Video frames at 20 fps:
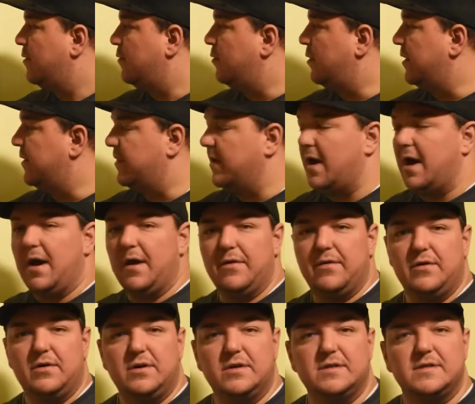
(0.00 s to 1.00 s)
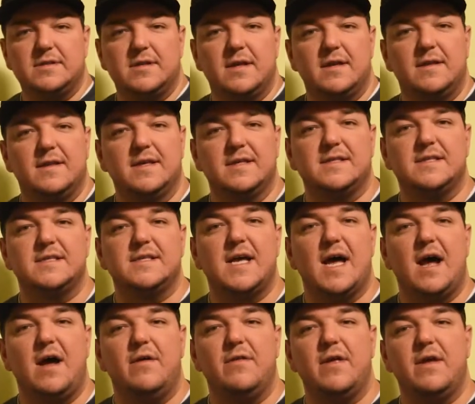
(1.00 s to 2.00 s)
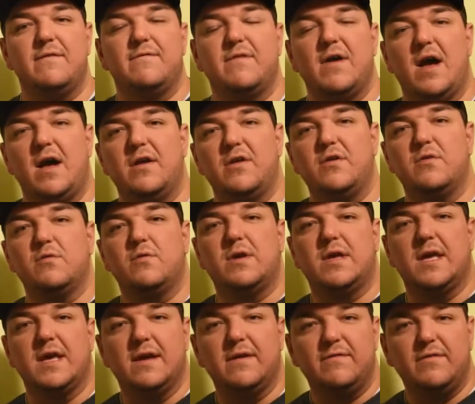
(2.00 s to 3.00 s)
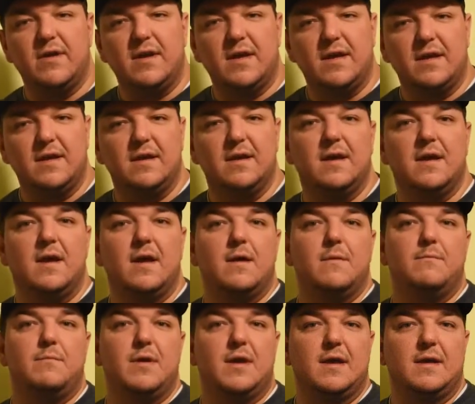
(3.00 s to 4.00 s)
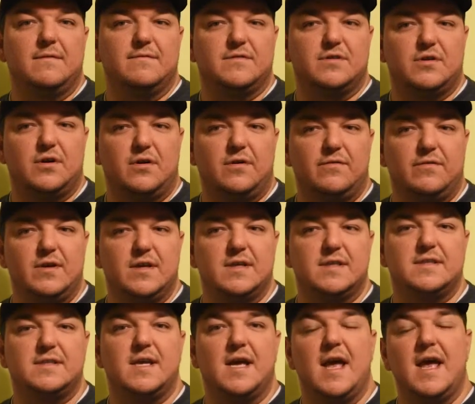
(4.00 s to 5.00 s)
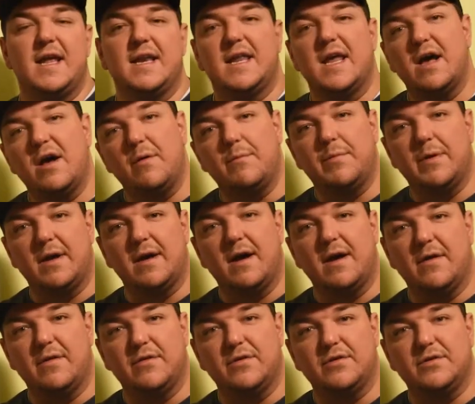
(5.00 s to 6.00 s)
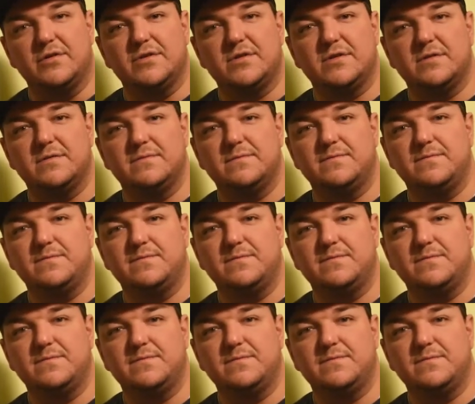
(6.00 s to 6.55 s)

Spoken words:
With others, this is how they value giving, being of service, and helping others.